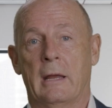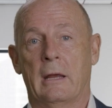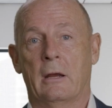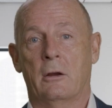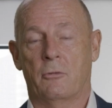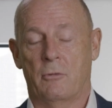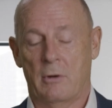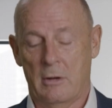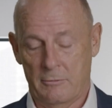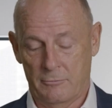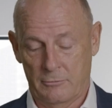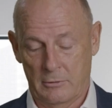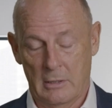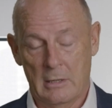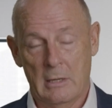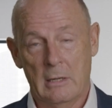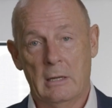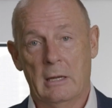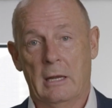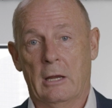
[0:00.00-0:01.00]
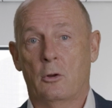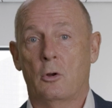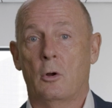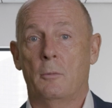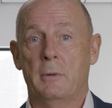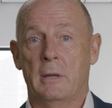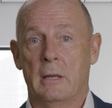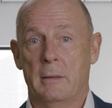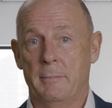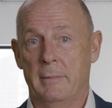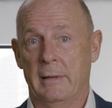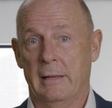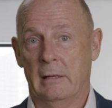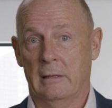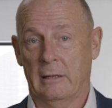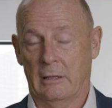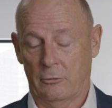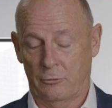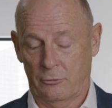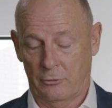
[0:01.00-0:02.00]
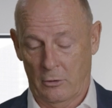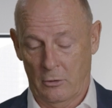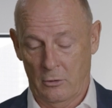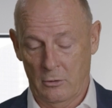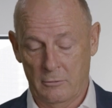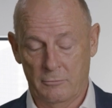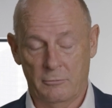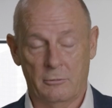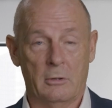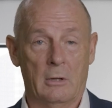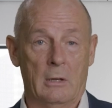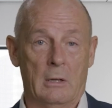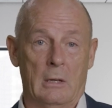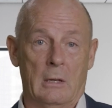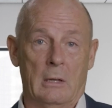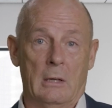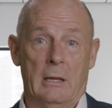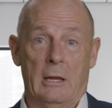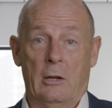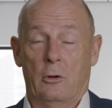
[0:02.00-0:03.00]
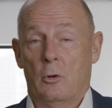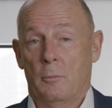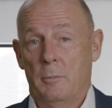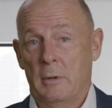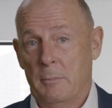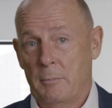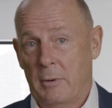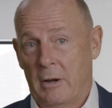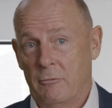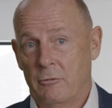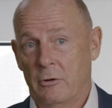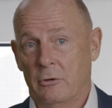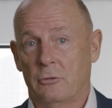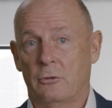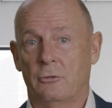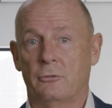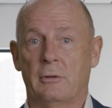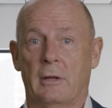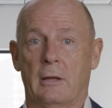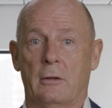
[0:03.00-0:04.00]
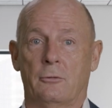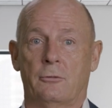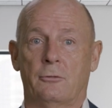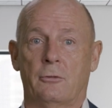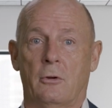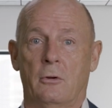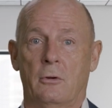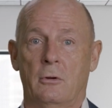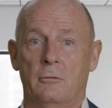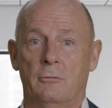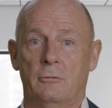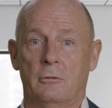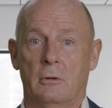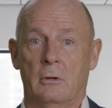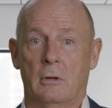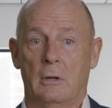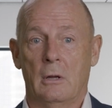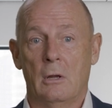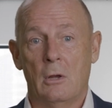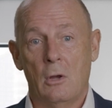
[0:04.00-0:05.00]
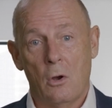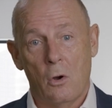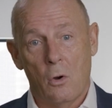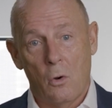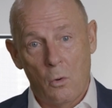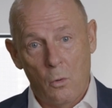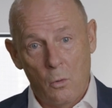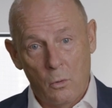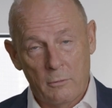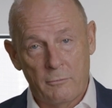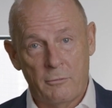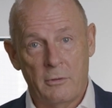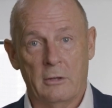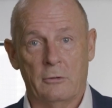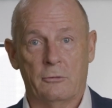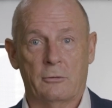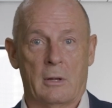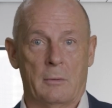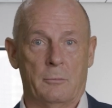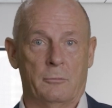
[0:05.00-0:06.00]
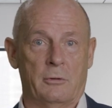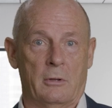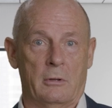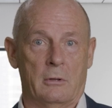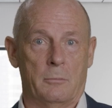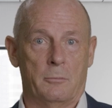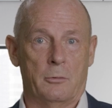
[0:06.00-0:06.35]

aircraft. It could be a meal that's served. It could be beverages that are served. All of this comes under